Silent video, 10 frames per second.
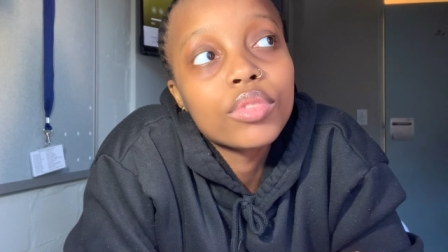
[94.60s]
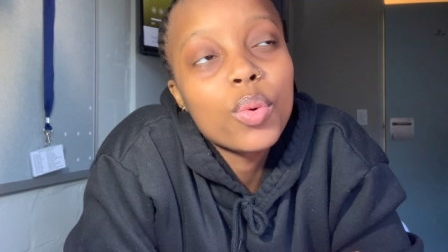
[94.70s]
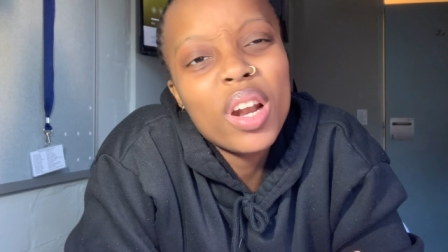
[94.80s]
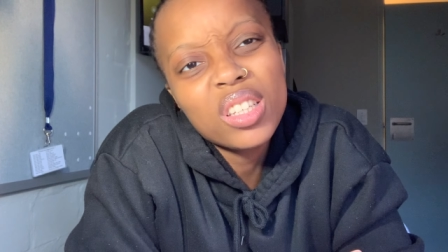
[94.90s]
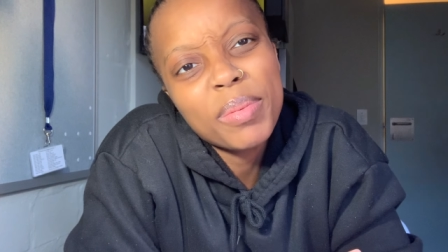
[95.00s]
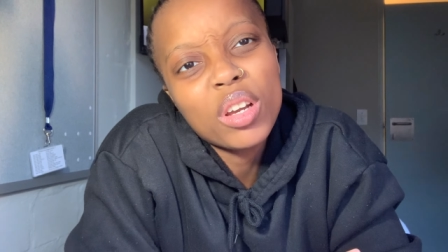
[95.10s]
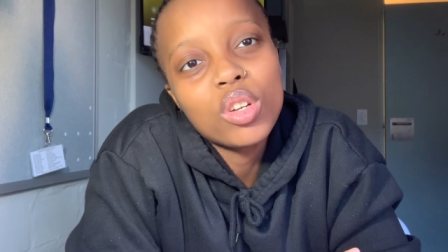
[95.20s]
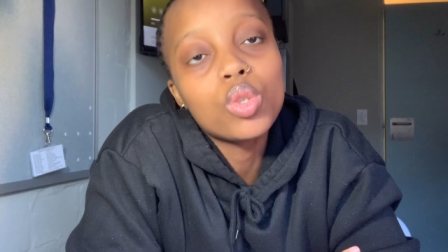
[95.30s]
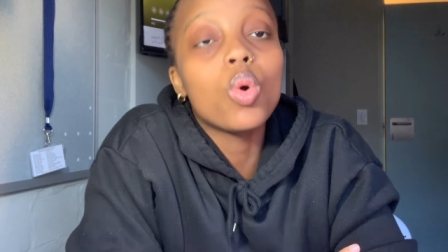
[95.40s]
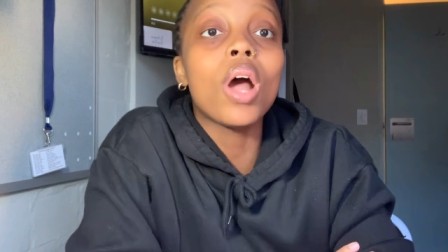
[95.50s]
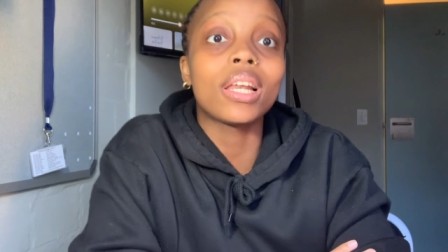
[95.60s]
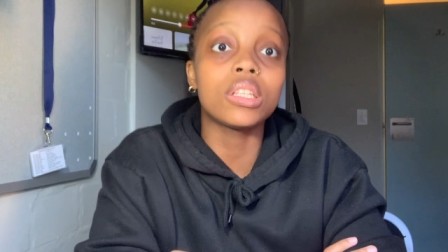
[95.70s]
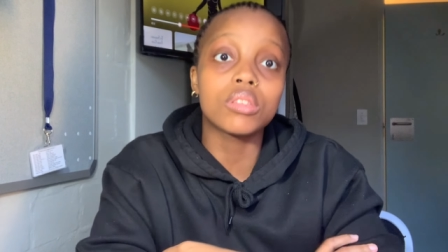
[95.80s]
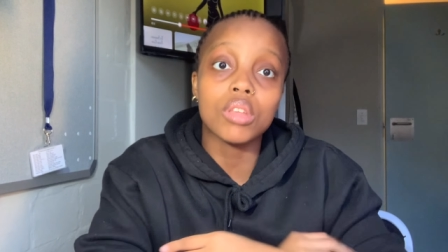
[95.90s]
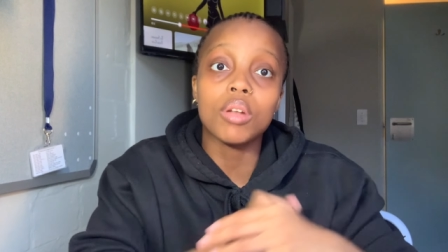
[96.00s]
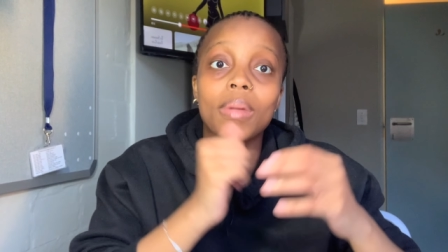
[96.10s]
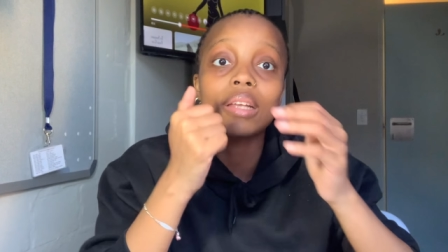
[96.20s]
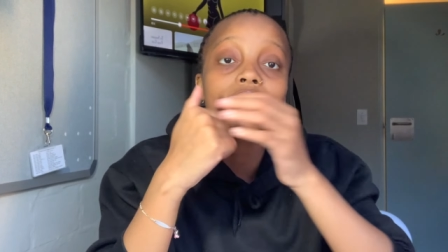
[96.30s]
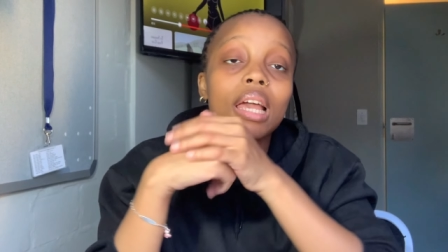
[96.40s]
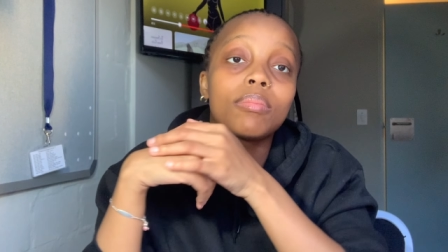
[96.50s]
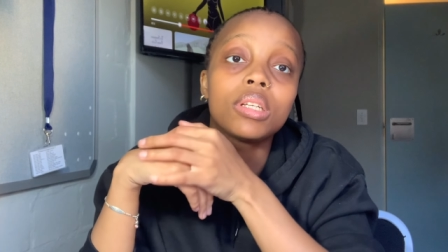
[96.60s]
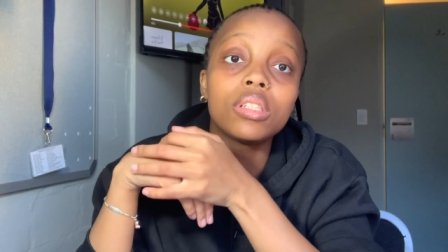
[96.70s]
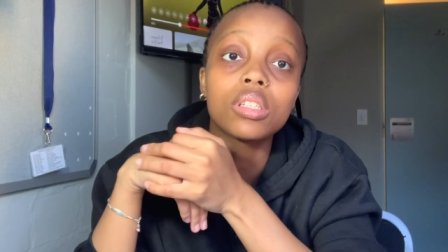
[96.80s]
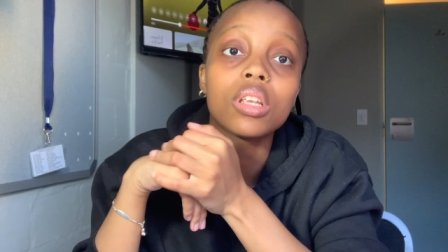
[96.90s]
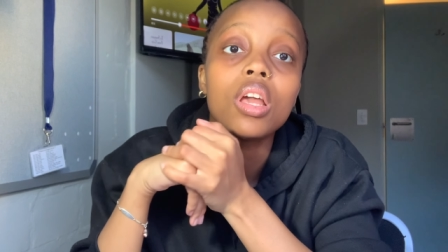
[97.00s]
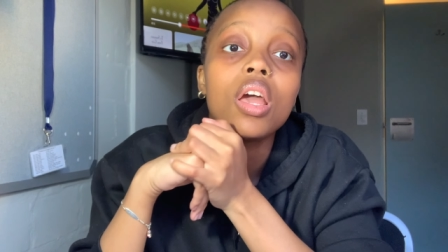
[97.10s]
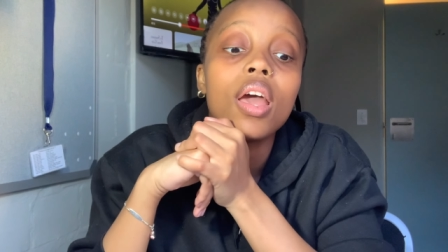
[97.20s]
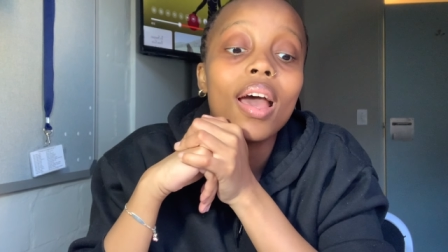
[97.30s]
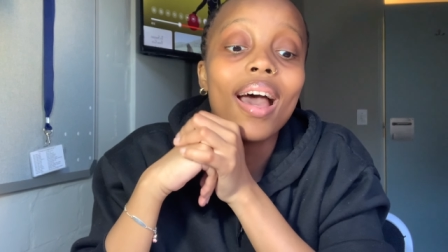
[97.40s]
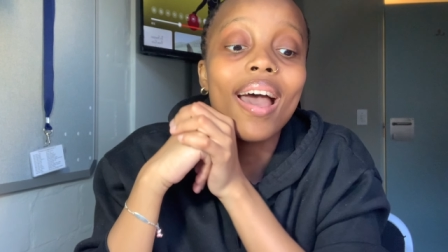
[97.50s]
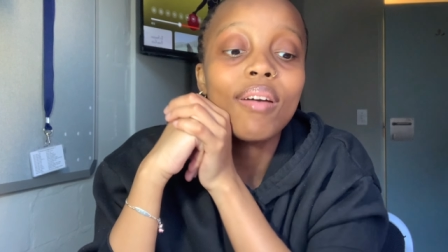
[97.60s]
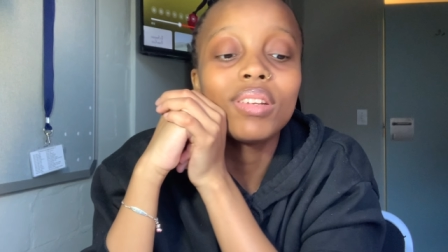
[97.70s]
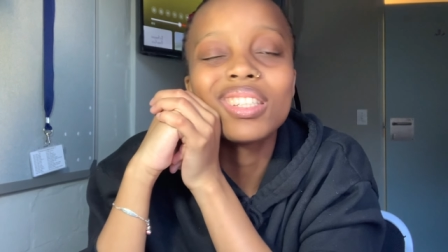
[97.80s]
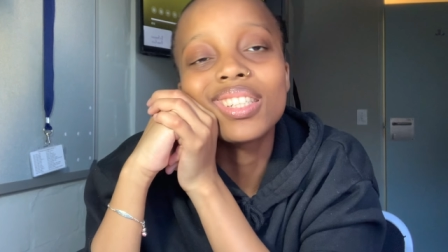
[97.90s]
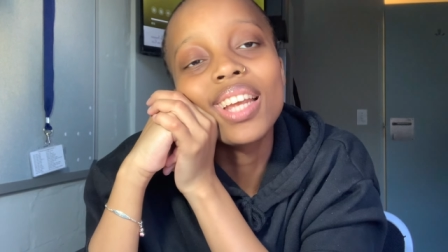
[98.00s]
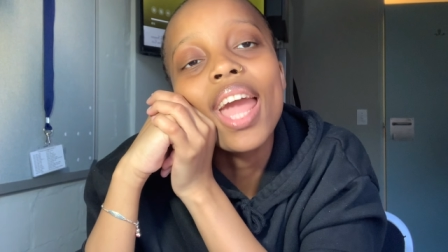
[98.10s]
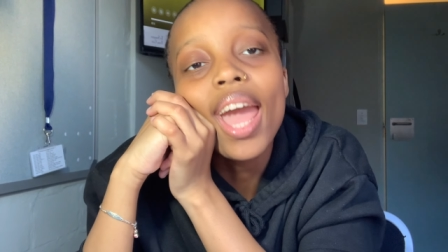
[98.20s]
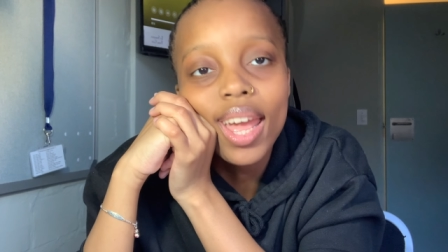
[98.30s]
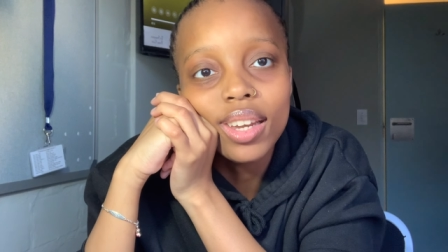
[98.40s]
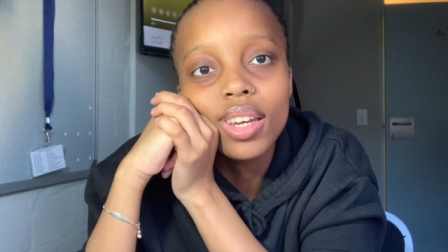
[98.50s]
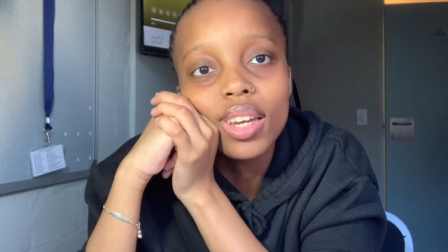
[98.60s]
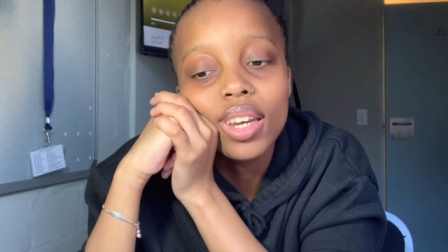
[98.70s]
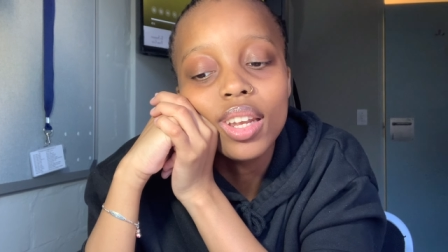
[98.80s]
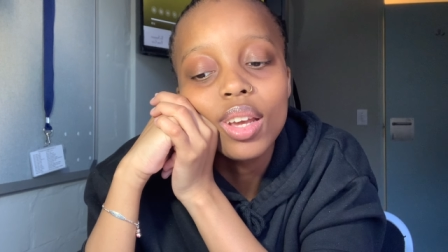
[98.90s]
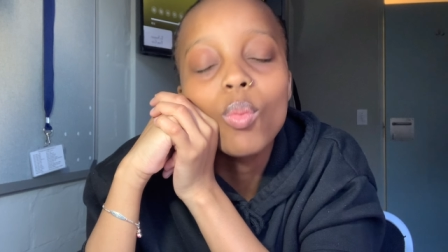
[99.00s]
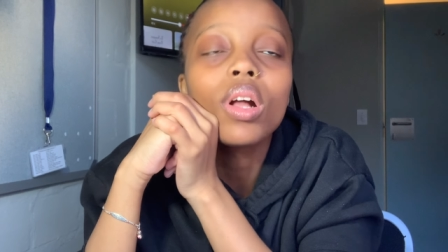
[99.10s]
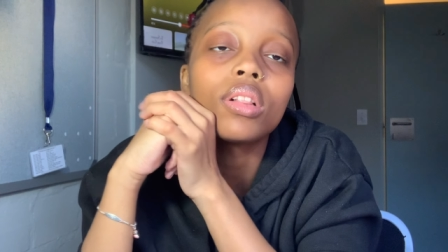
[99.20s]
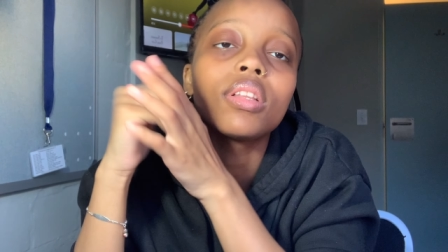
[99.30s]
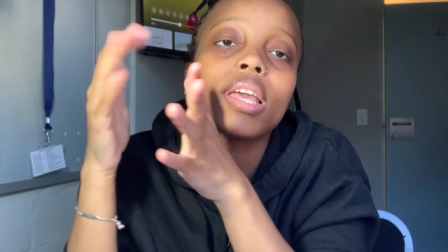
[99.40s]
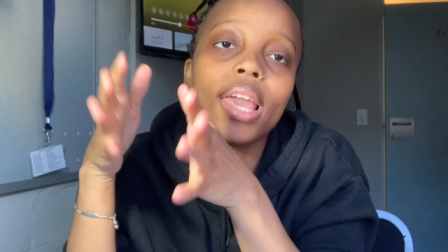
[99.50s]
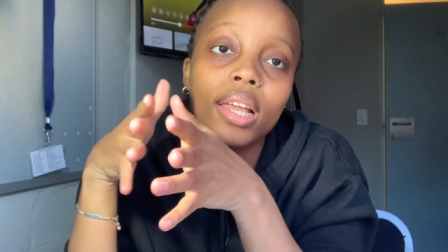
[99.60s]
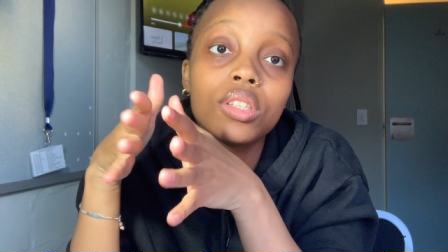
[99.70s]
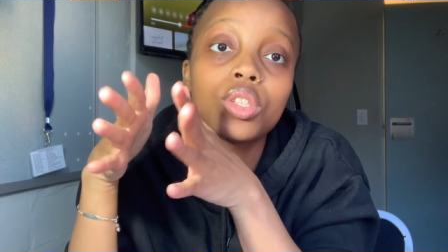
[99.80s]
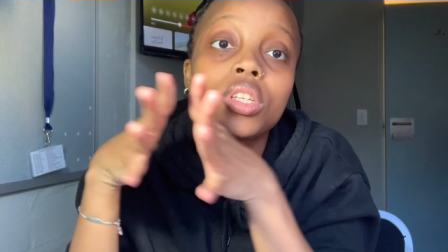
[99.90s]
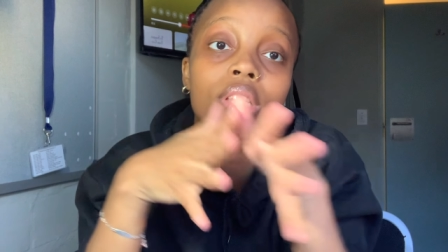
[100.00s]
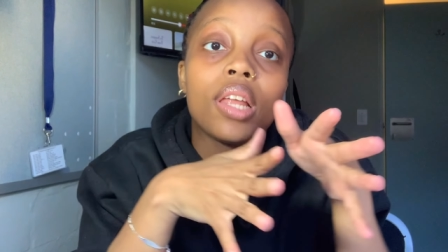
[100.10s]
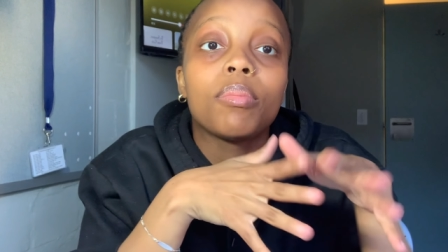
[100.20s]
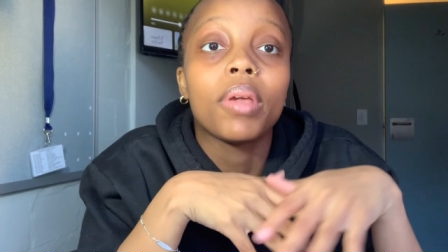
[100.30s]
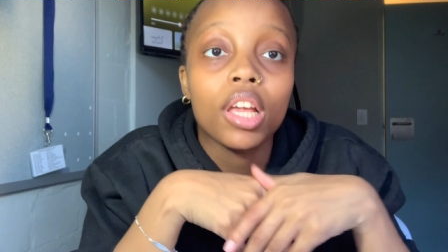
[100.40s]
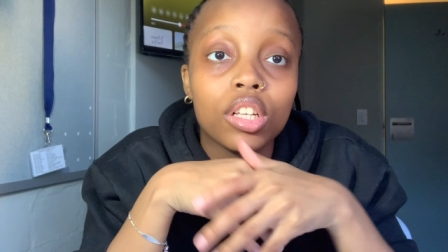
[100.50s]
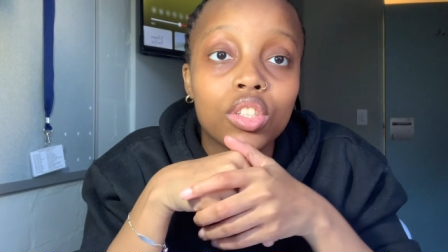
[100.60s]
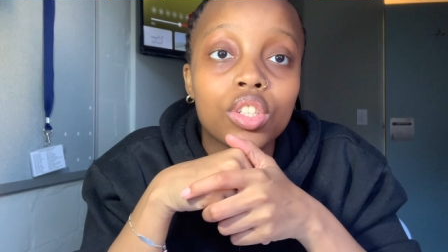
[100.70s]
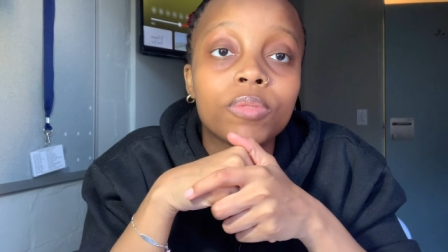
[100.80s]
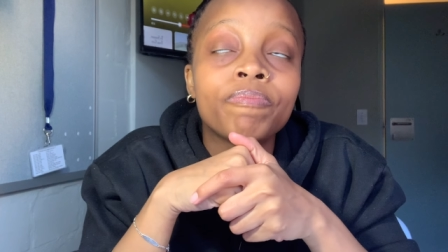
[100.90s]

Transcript: what else am i gonna do oh i need to start on my assignment i have a 10 well 8 to 10 page